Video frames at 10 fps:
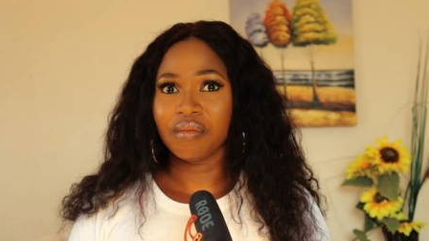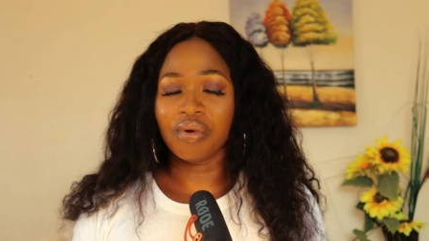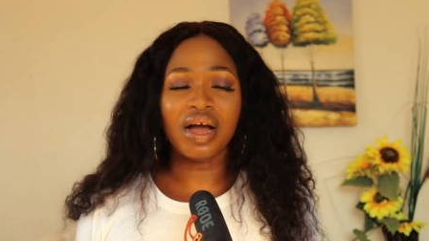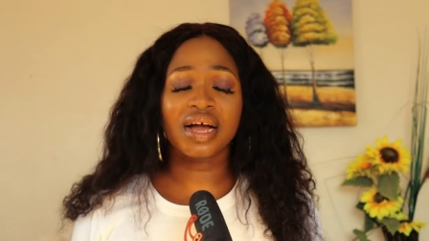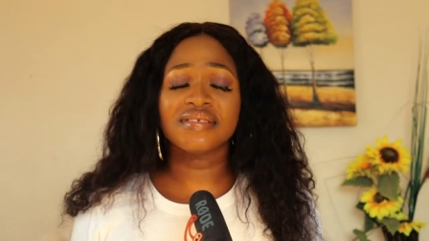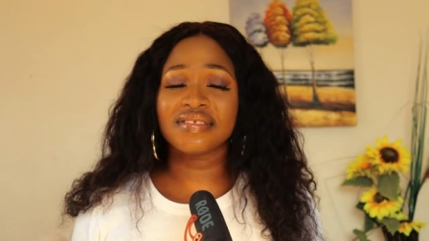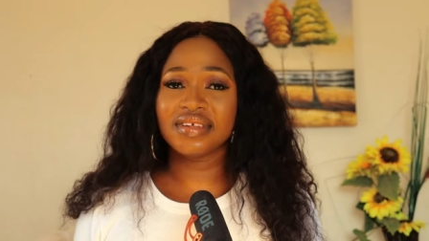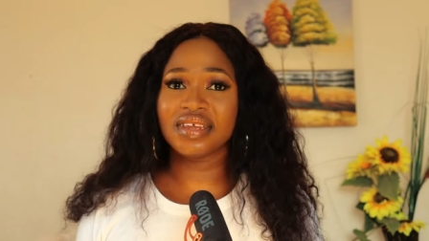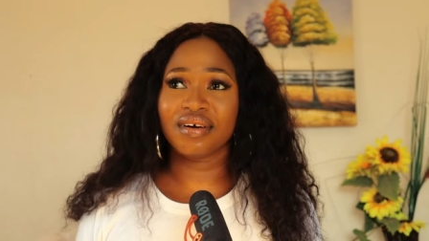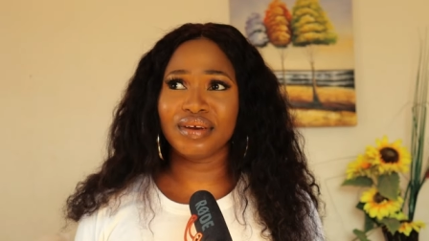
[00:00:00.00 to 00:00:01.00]
But I can't
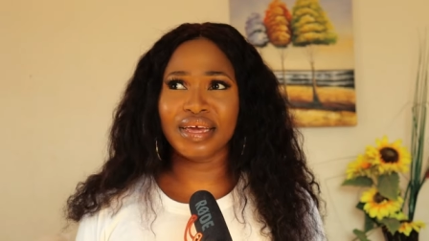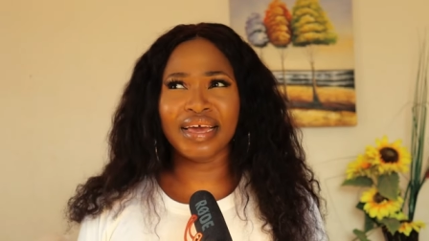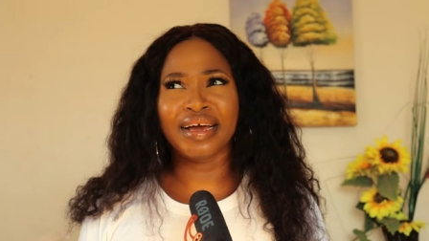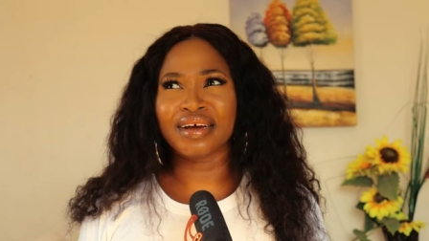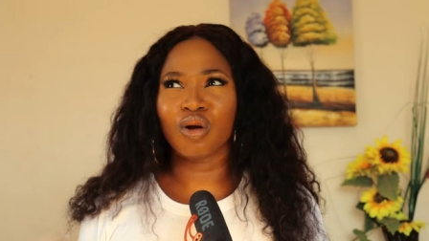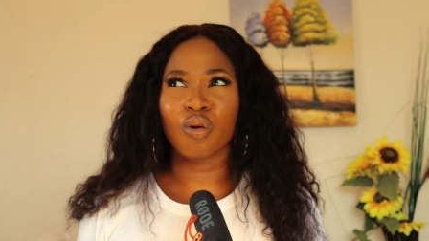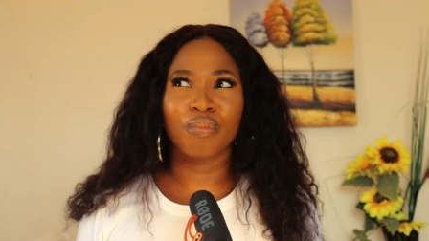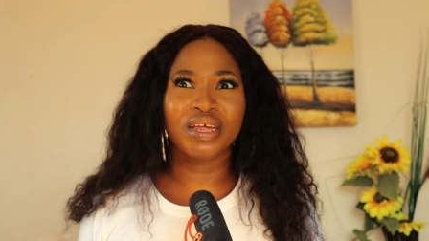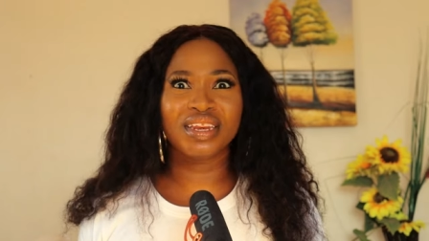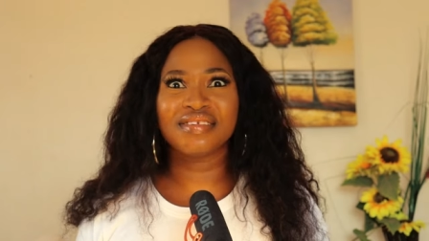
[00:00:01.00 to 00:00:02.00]
sit down here and
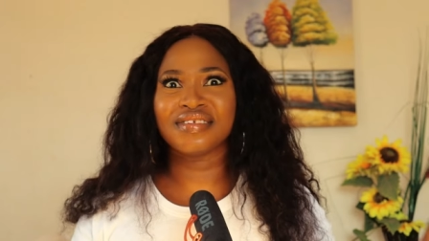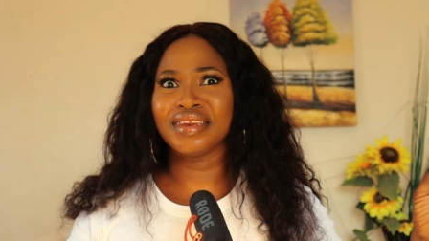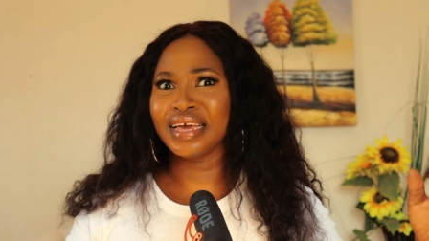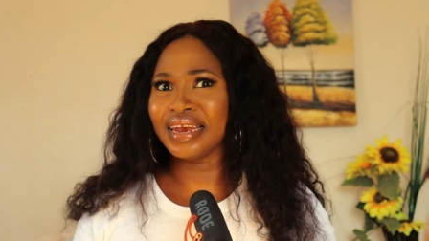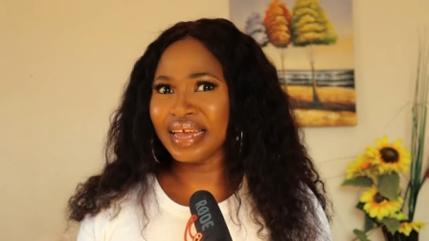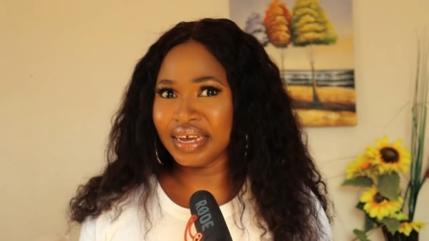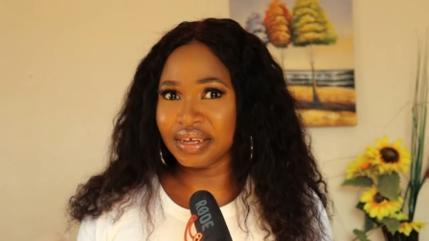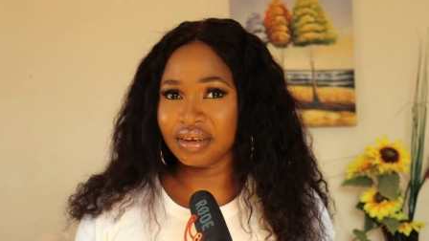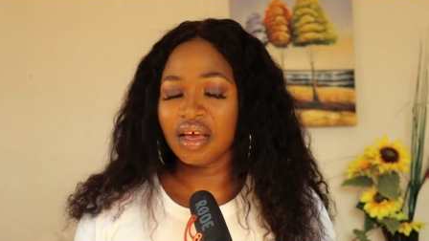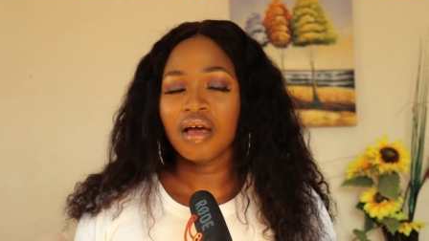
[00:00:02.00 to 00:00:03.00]
completely say they are
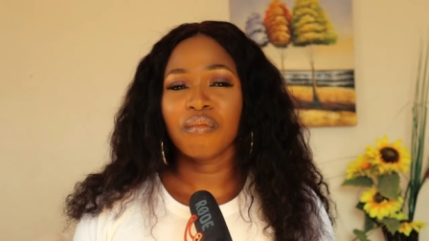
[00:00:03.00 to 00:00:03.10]
lying.